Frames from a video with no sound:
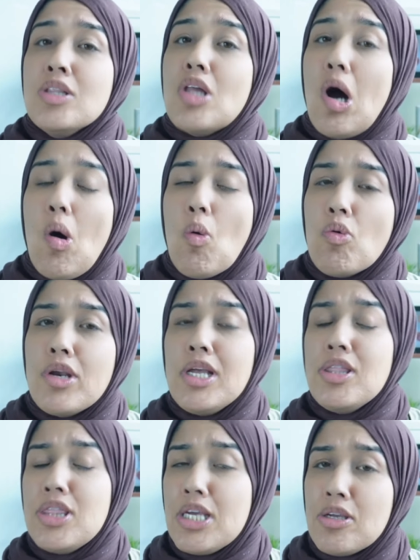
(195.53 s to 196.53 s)
the
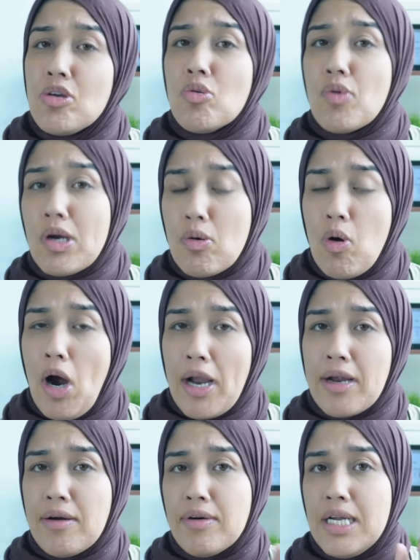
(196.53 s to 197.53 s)
only thing you
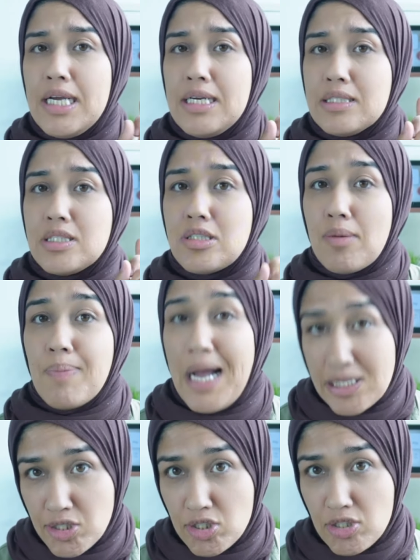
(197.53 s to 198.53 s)
require is your
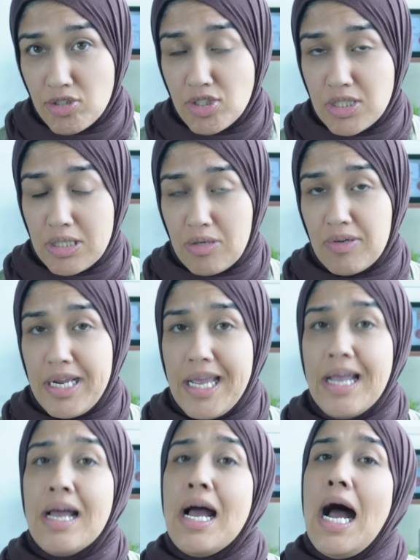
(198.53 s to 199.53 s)
bachelor's degree